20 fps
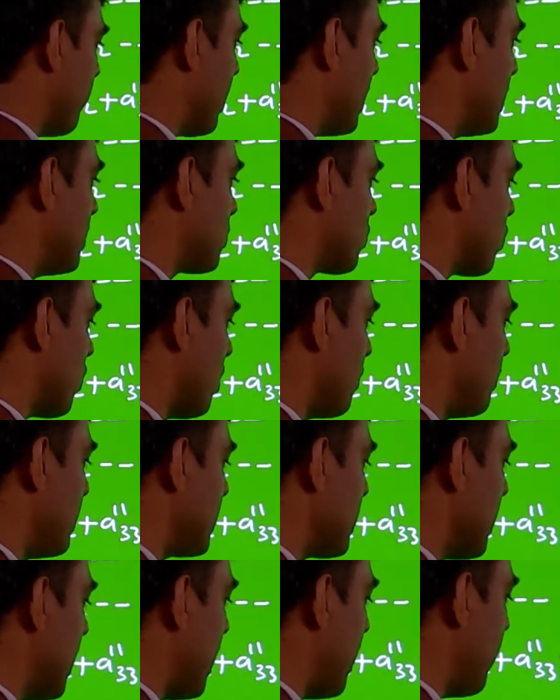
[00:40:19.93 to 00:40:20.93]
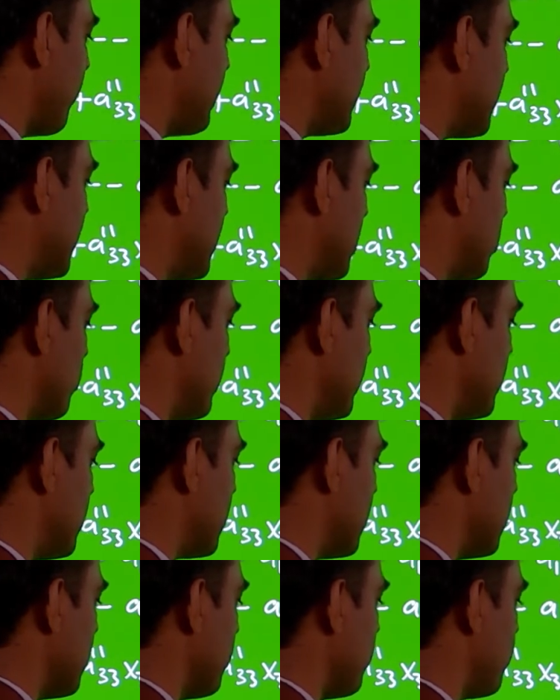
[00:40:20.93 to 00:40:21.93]
solving the mth
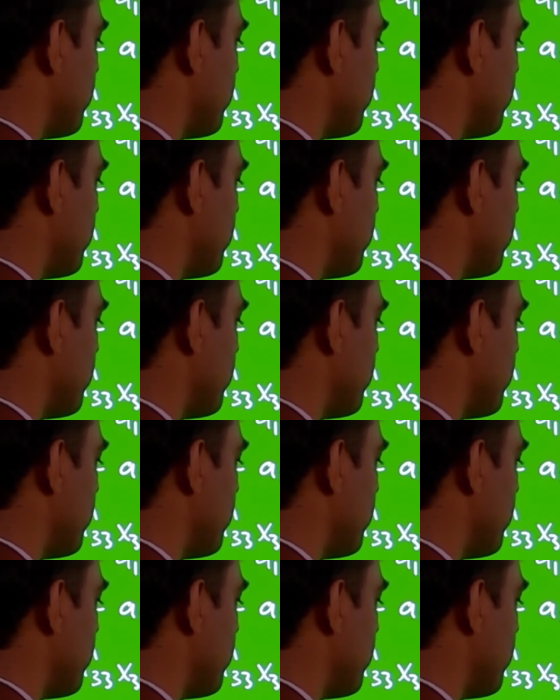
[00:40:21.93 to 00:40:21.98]
equation,